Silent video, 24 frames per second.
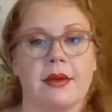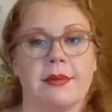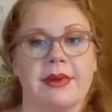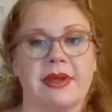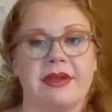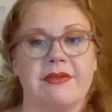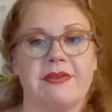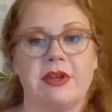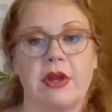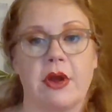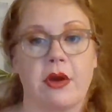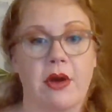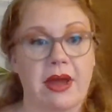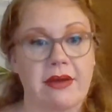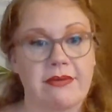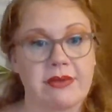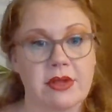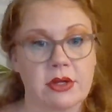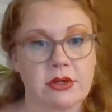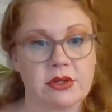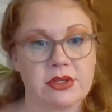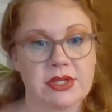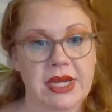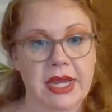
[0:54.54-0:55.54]
If you don't have
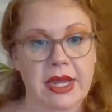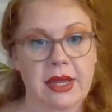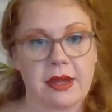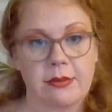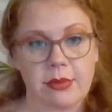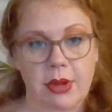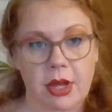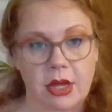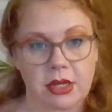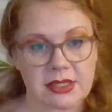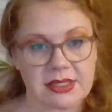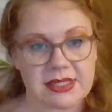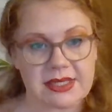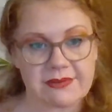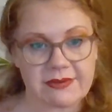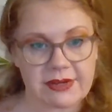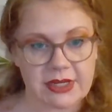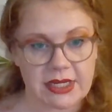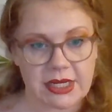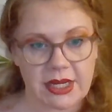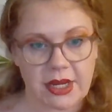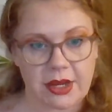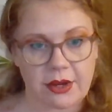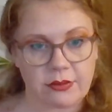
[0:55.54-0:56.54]
those yet, pause the
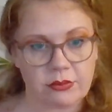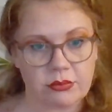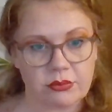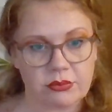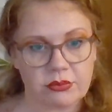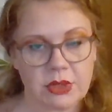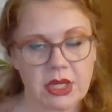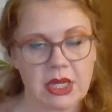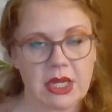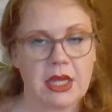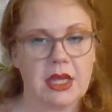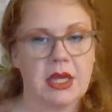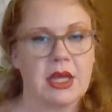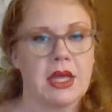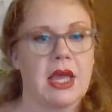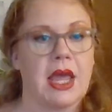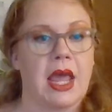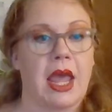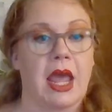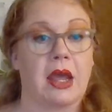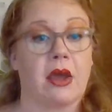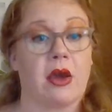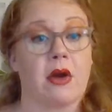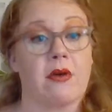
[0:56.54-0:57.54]
video
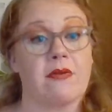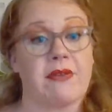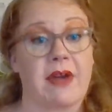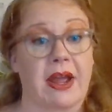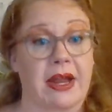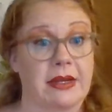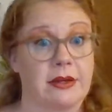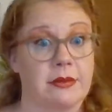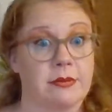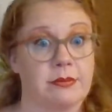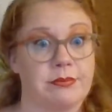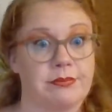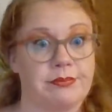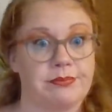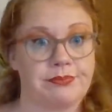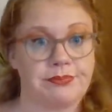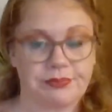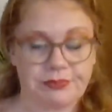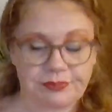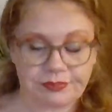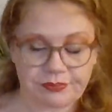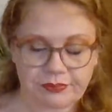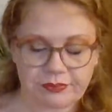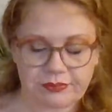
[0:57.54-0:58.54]
and go find them.
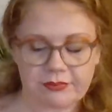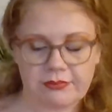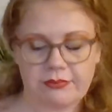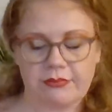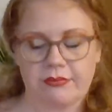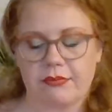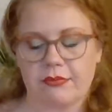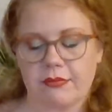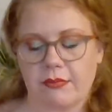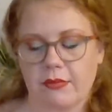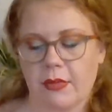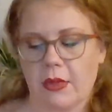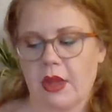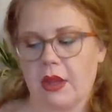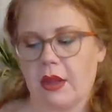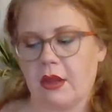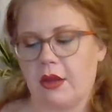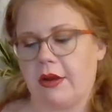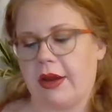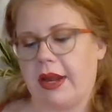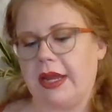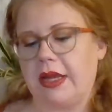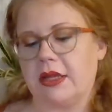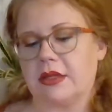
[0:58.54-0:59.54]

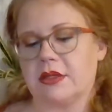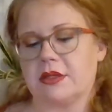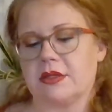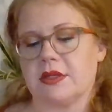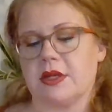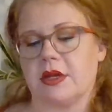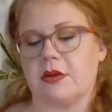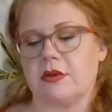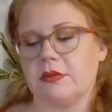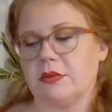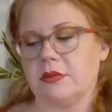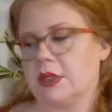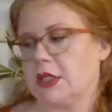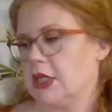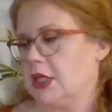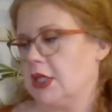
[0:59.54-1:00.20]
All right? So